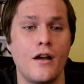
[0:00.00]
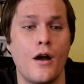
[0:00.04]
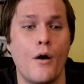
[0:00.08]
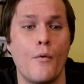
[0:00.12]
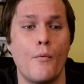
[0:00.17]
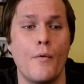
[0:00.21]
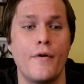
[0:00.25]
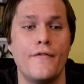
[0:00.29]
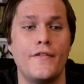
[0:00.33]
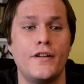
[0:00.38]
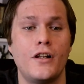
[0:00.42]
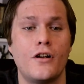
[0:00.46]

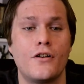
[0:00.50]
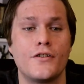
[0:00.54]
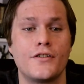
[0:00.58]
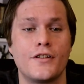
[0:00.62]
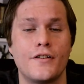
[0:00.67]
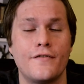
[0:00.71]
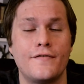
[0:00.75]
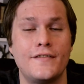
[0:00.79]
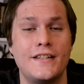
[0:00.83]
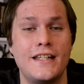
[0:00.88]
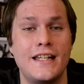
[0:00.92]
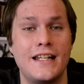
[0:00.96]
with a loss
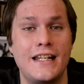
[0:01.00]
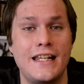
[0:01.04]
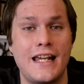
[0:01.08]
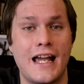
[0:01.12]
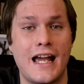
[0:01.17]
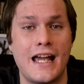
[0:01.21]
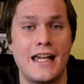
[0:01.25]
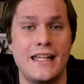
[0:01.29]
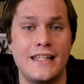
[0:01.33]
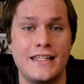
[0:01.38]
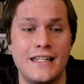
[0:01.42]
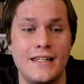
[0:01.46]
of nearly
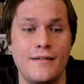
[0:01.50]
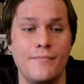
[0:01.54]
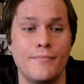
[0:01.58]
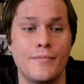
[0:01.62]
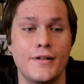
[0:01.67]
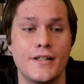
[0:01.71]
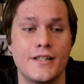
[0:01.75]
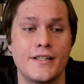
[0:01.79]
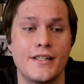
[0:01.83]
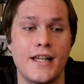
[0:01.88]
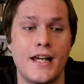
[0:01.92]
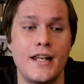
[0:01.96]

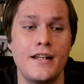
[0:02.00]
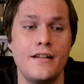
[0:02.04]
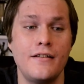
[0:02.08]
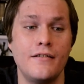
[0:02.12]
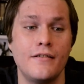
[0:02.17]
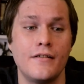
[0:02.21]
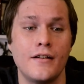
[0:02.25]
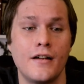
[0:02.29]
18%.